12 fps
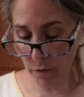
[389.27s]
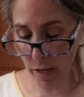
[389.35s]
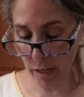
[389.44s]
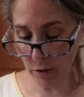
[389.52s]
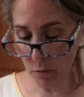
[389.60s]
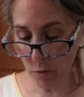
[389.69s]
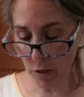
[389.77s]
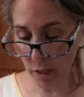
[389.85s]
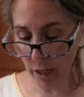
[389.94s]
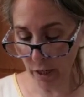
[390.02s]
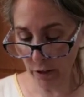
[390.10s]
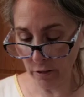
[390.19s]
handle with
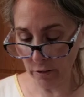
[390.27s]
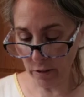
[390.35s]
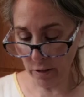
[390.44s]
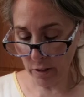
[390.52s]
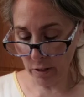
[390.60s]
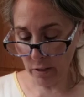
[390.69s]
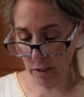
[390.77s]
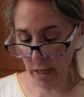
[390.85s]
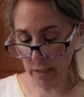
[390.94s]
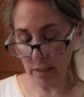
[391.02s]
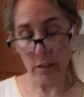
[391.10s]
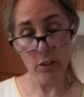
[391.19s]
care,
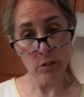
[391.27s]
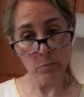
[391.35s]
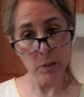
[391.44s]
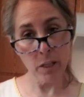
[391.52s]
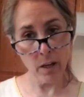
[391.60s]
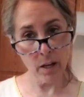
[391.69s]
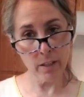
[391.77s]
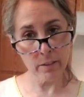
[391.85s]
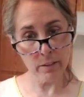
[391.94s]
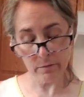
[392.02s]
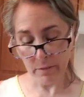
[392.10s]
as it could be hot.